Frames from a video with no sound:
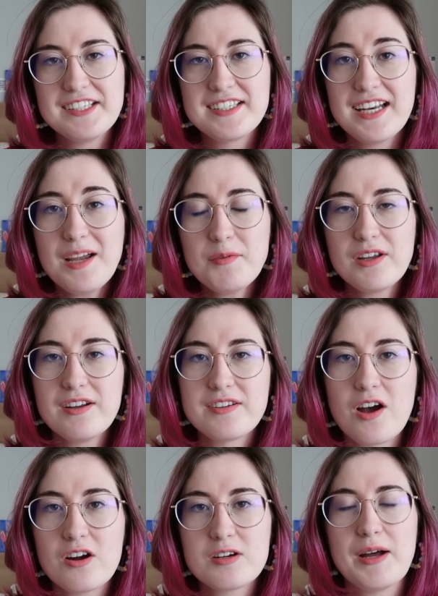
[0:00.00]
Today I'm going to
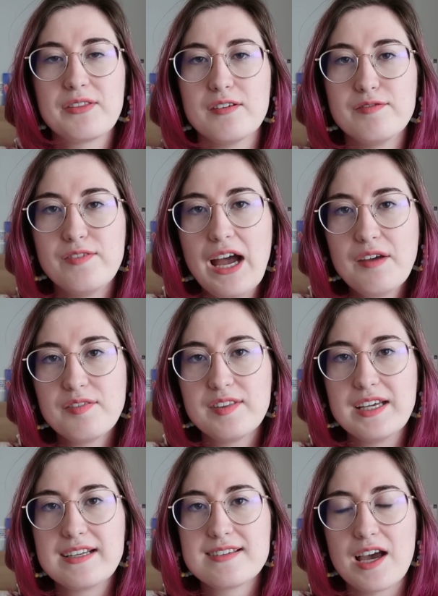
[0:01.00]
talk about the 5
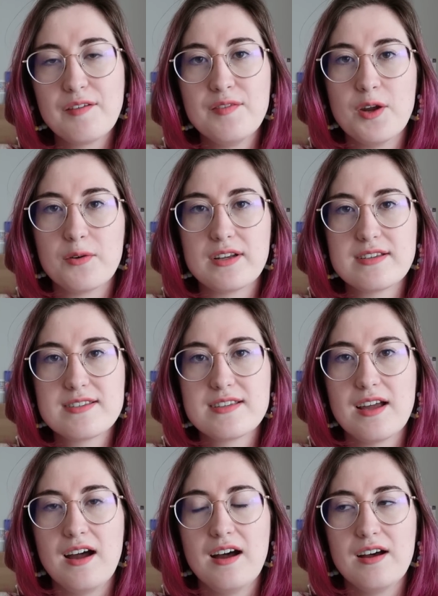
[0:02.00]
things I've
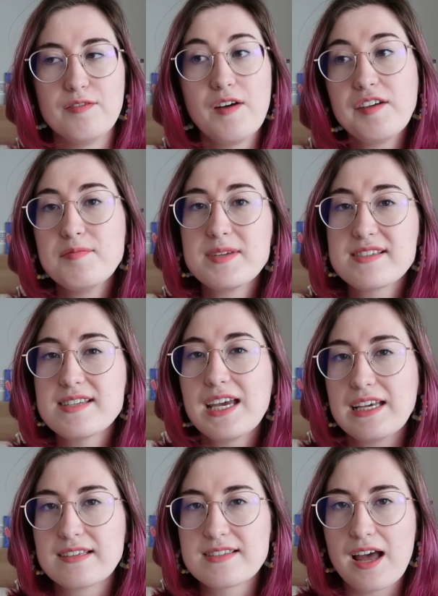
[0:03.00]
noticed, 5
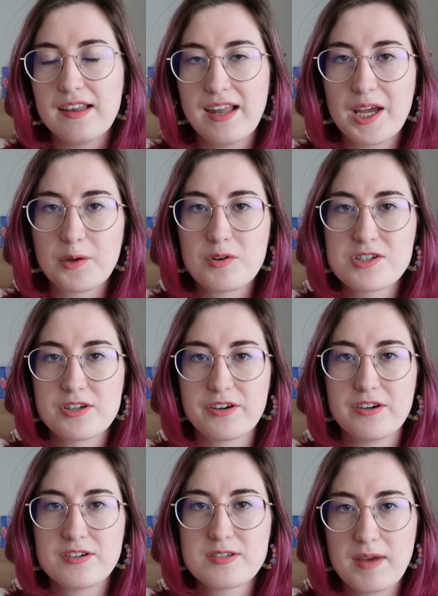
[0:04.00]
mistakes that language
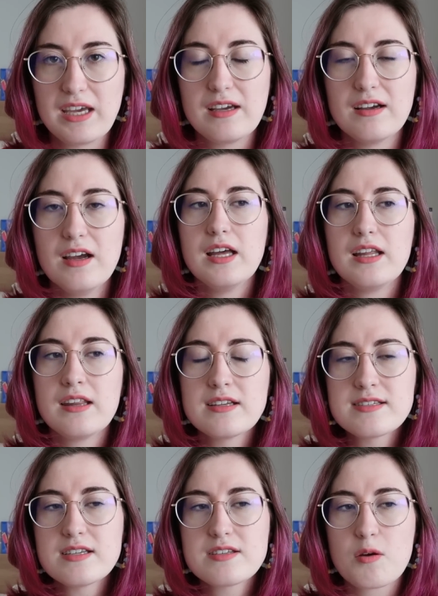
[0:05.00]
learners make.
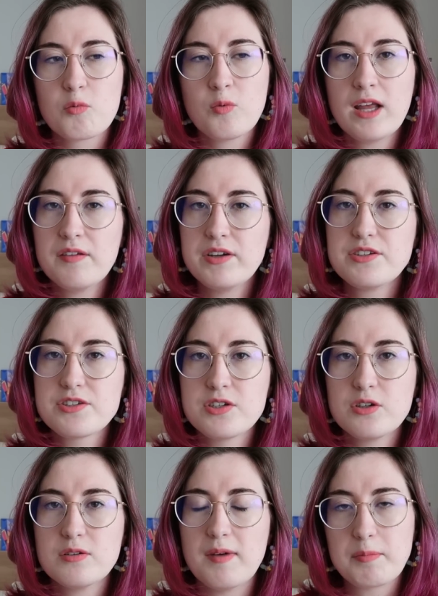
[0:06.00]
This is relevant
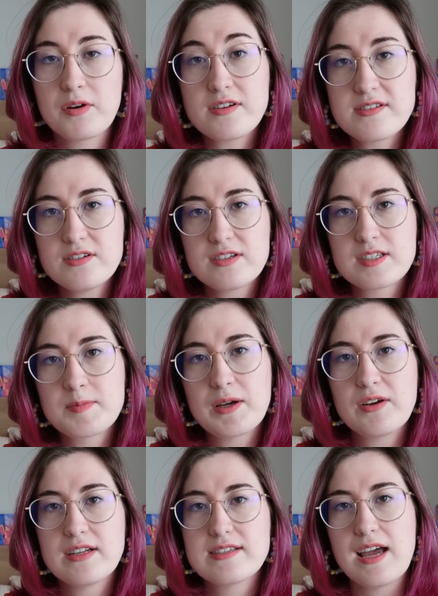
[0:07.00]
to my personal
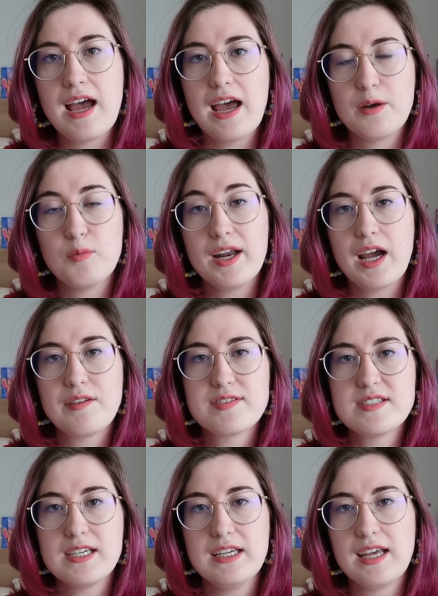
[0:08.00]
experience and what I've
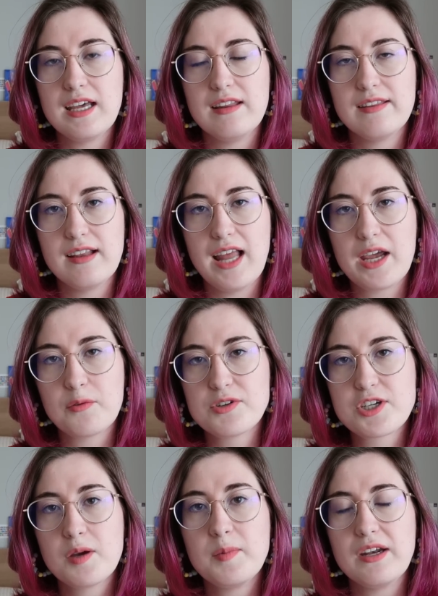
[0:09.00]
seen in the
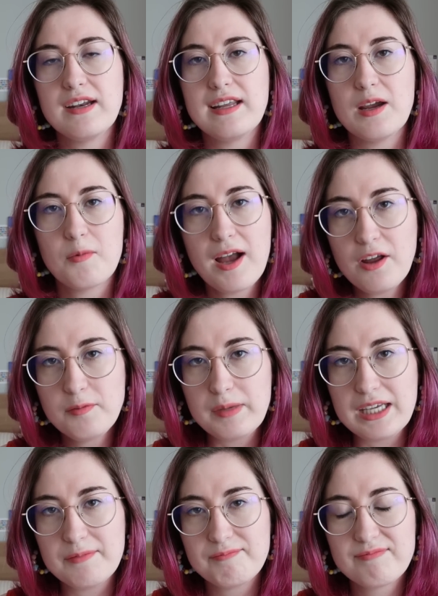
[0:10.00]
language community around
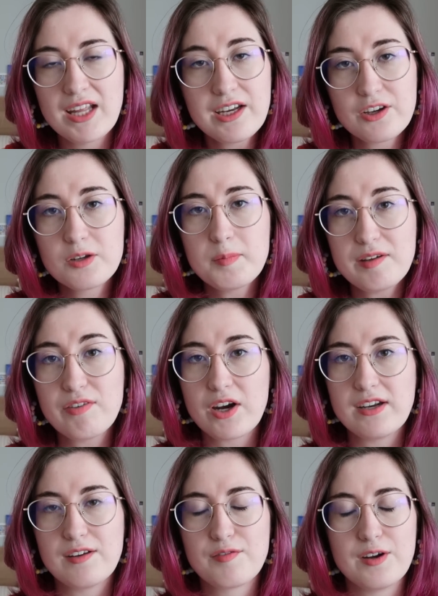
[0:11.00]
me, and it could be
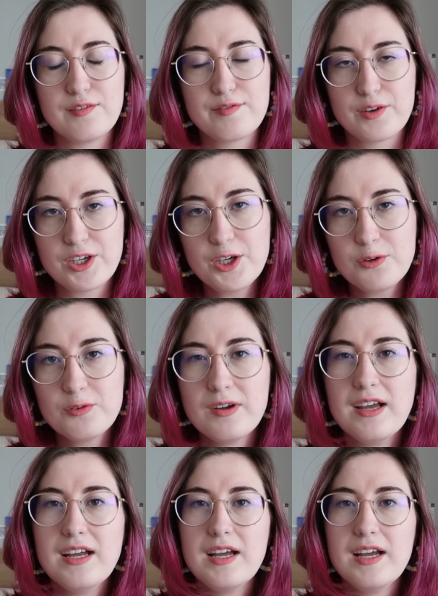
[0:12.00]
very different for you,